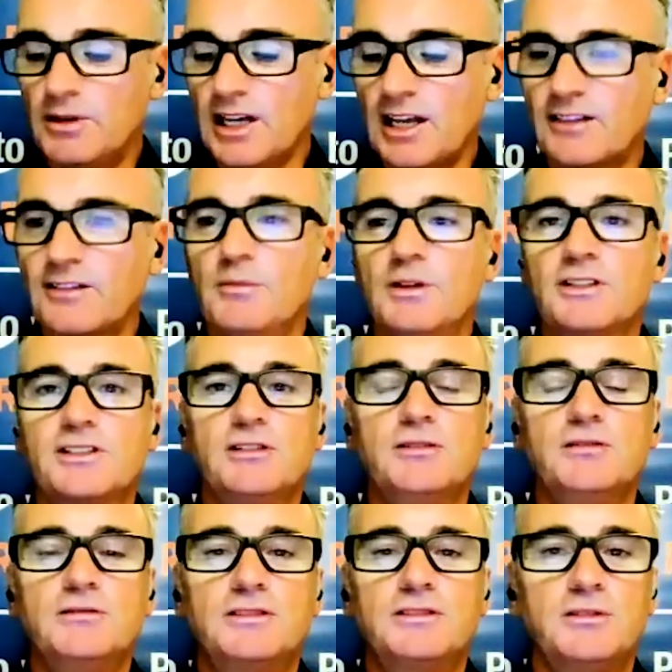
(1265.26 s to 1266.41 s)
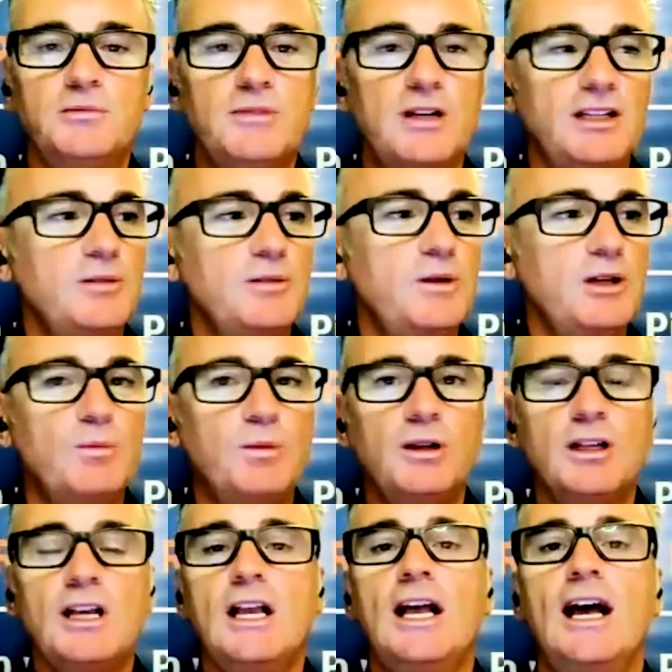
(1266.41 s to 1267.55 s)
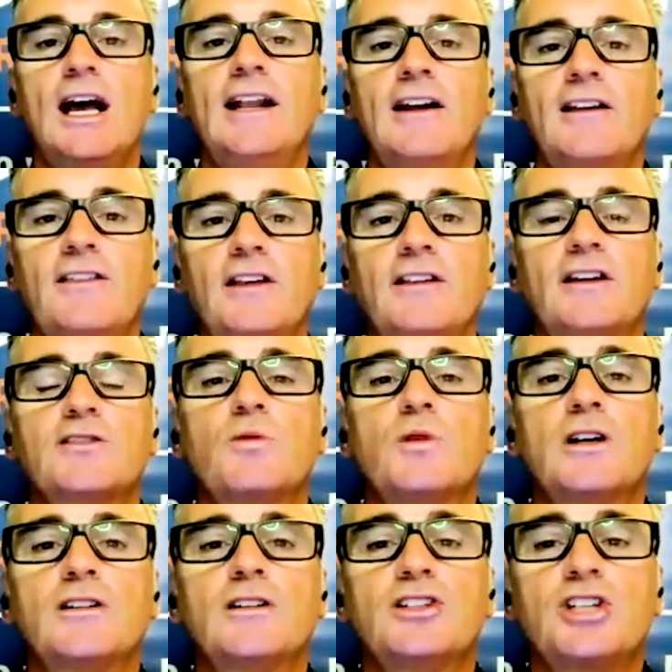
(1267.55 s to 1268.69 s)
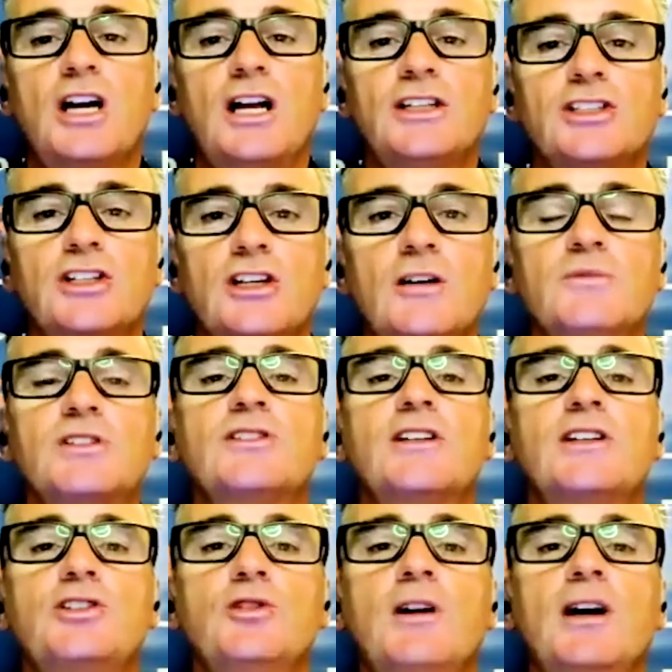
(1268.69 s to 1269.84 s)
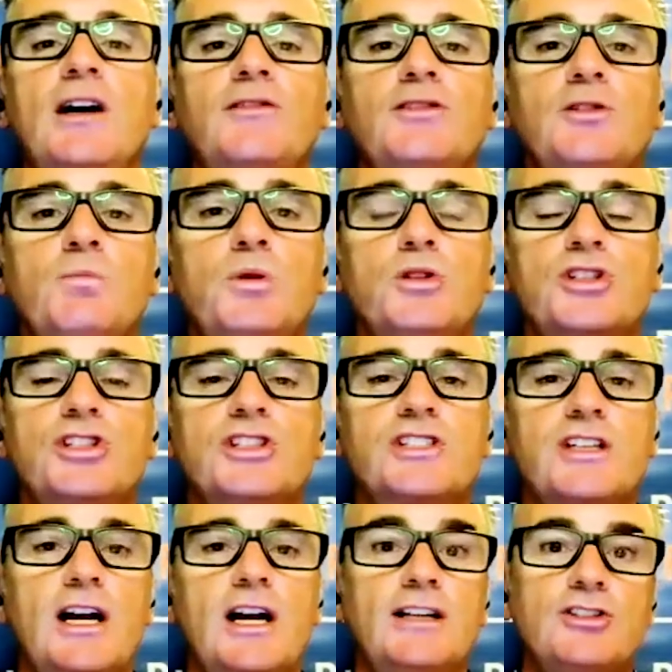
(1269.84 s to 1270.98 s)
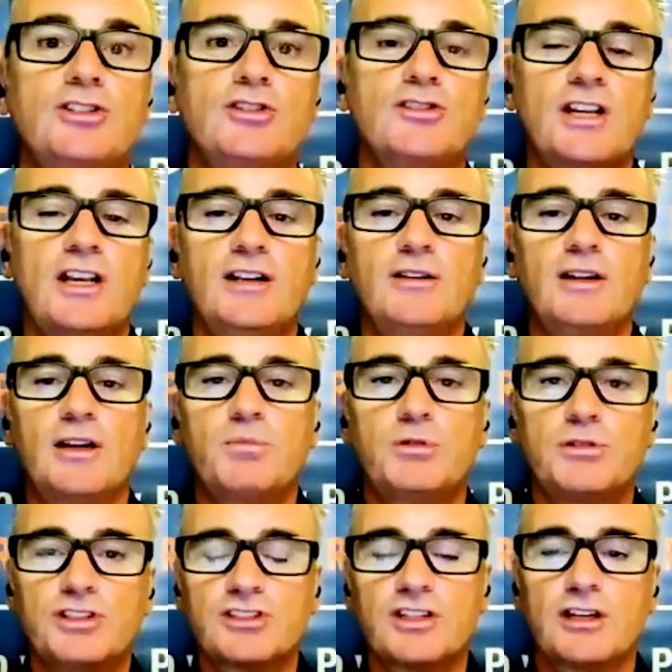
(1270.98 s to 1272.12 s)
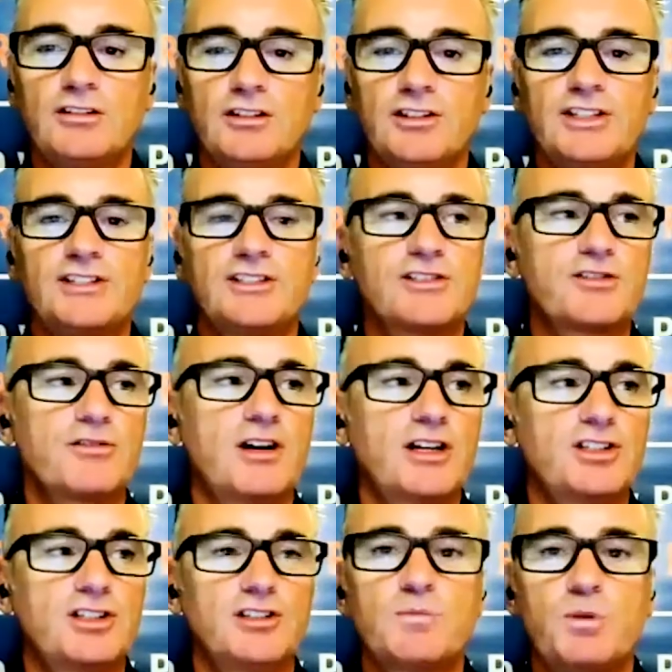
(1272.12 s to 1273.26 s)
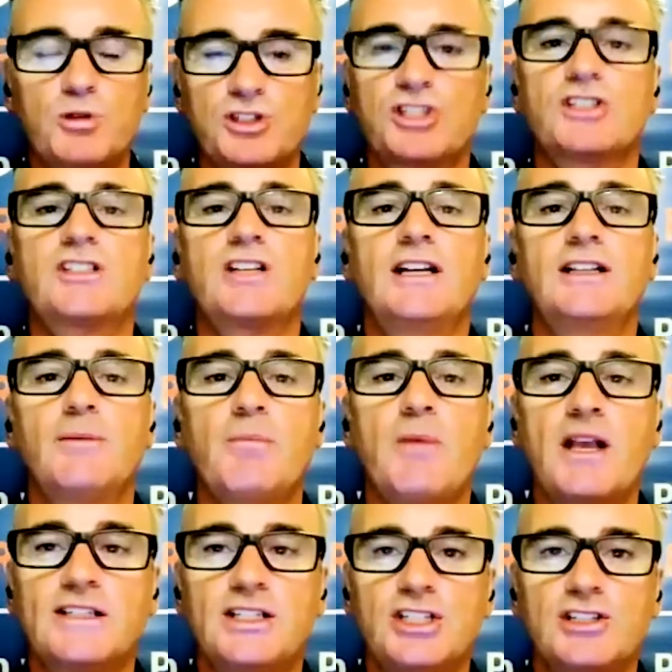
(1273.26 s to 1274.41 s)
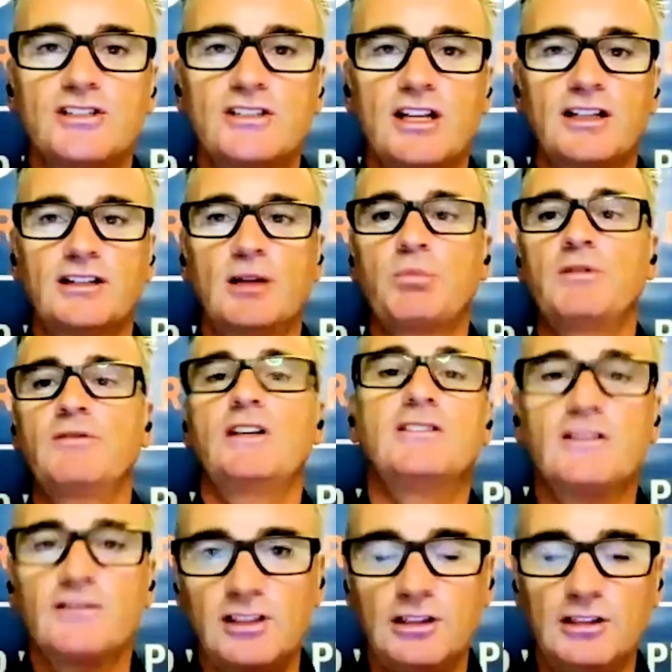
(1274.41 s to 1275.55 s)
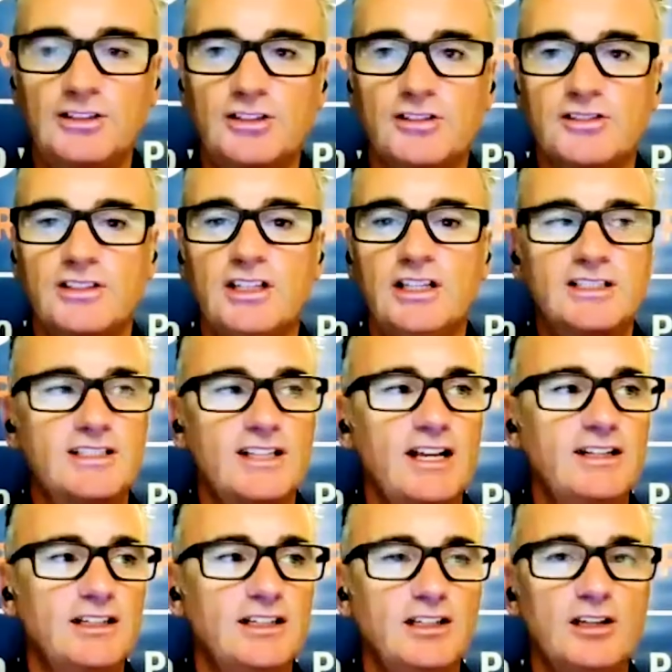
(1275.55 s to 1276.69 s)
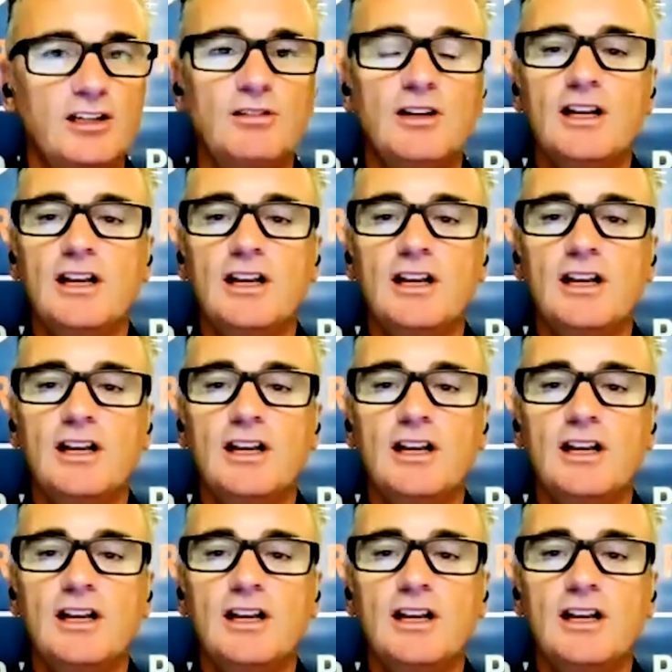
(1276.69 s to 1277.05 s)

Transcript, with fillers: anathema to to many people and i think that's where the challenge comes is that you have to push aside as you said like push aside all these distractions push aside the messages that the pervasive cultures is sending you